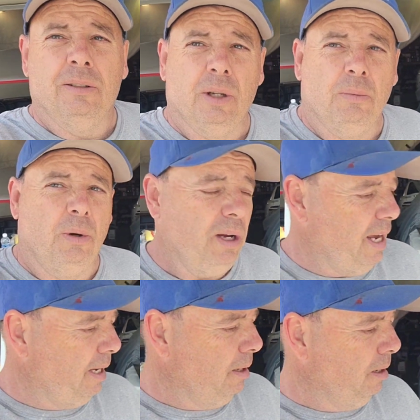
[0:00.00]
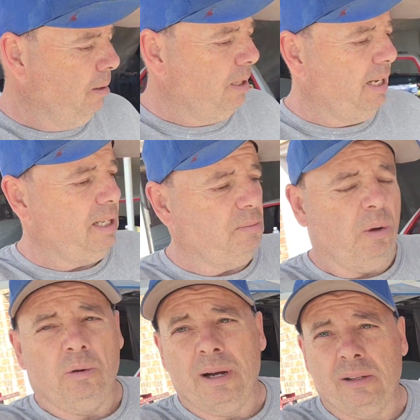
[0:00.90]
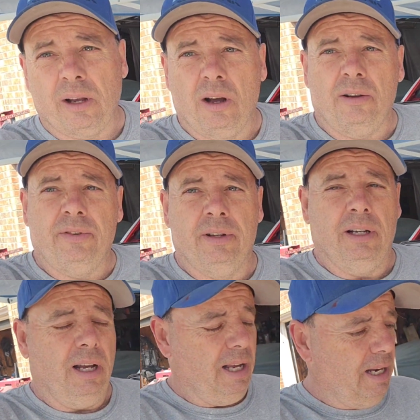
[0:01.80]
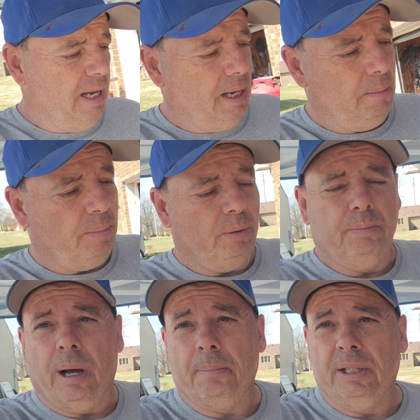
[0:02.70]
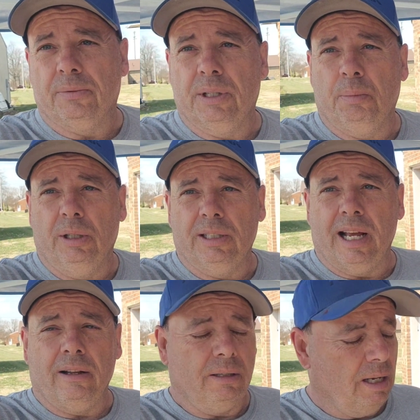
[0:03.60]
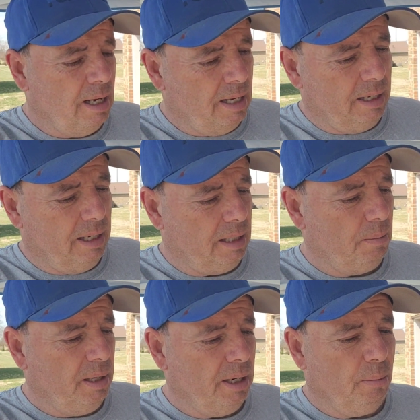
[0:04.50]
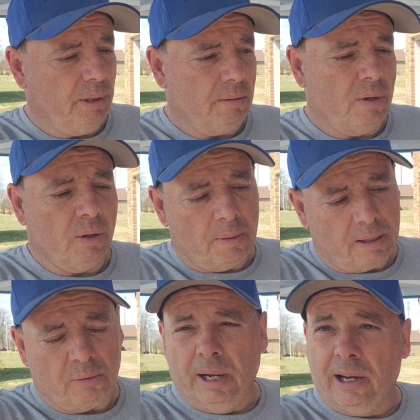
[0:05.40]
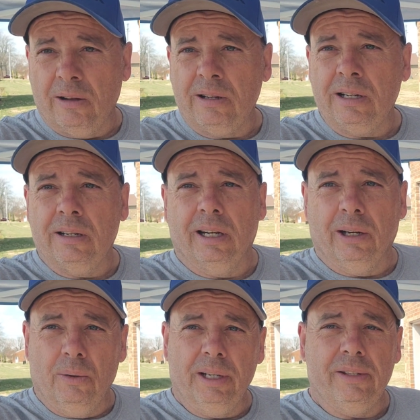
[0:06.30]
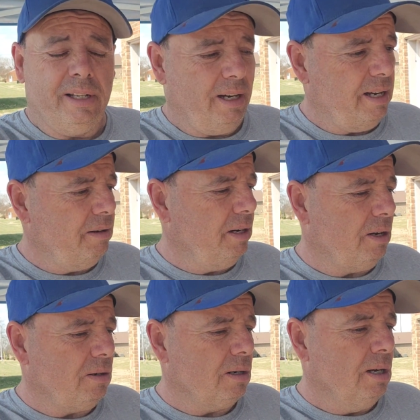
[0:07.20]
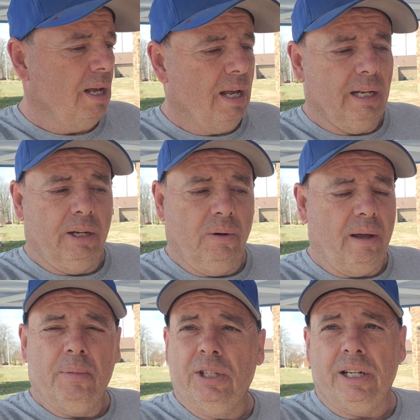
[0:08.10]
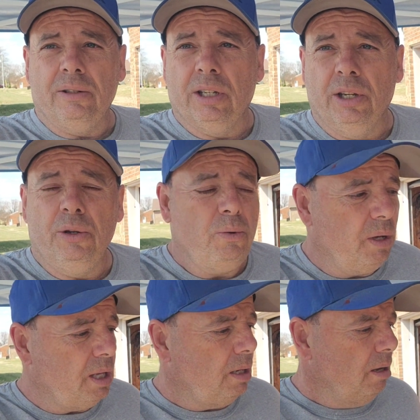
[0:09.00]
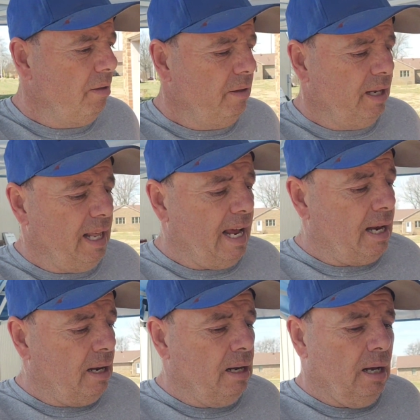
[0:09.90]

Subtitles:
So I'm going to go ahead and take these motor mounts off, and then we'll pop these freeze plugs out, get them in there and put the motor mounts back on, and go ahead and set it down in the car. Don't have much else to do with it other than that.